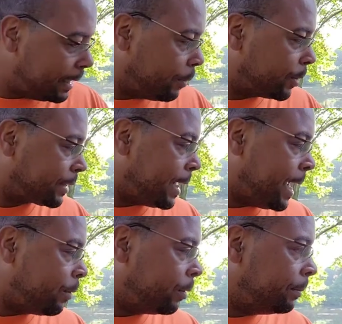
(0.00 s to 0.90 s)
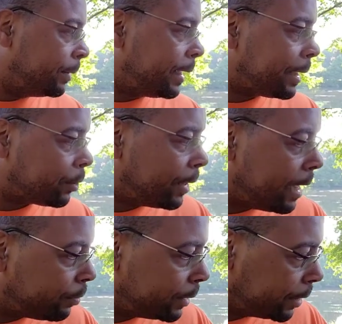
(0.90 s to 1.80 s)
I wish I had one, but I don't
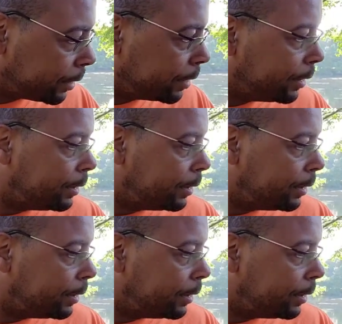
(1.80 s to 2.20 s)
have one here.